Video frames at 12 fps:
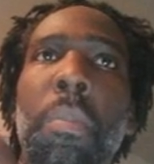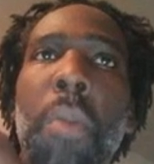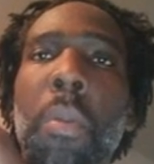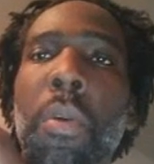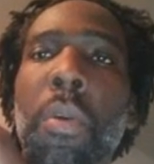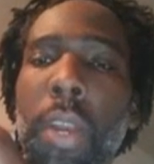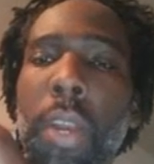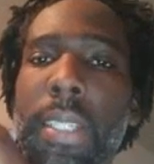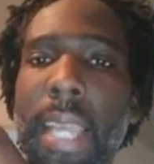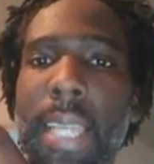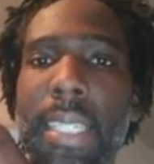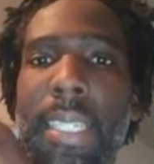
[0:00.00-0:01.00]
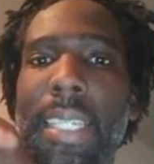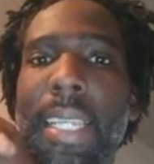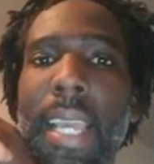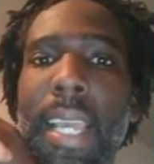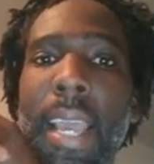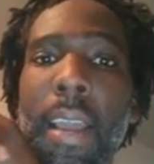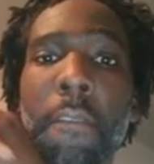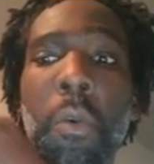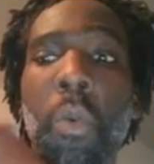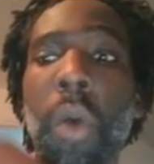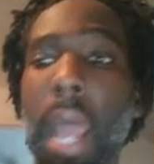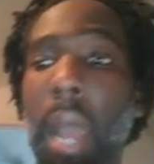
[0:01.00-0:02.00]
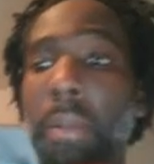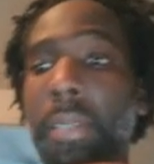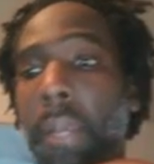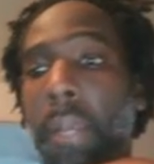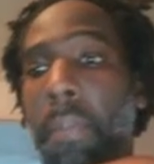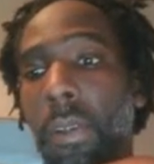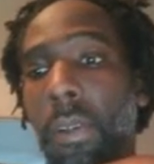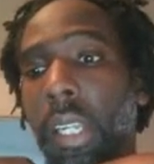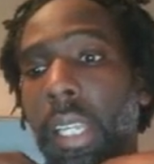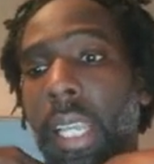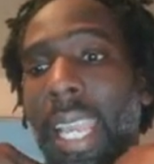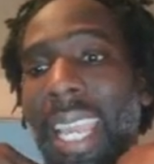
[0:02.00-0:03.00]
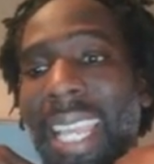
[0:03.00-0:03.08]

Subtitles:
the mobile friendly test, from what I'm seeing personally,